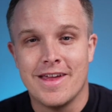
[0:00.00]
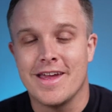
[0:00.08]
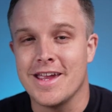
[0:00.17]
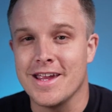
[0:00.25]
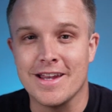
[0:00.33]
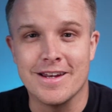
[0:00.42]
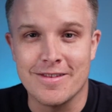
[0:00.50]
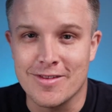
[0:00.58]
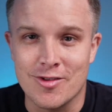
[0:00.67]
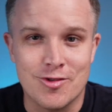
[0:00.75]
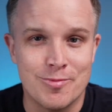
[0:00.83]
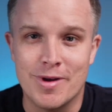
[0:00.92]
and the
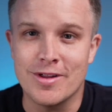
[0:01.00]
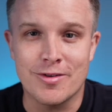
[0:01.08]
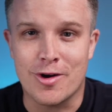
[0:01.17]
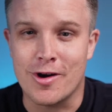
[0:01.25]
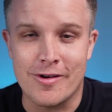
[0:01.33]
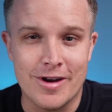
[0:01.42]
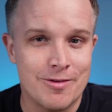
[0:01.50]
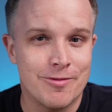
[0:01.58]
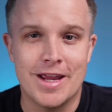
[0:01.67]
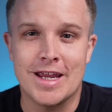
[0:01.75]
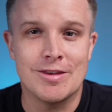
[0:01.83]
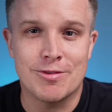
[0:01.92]
smell of curry
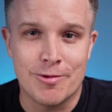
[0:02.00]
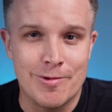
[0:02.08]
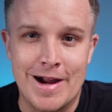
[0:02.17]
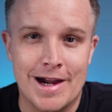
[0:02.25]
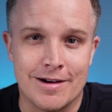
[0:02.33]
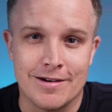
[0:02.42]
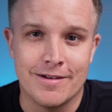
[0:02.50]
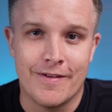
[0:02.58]
reigned throughout.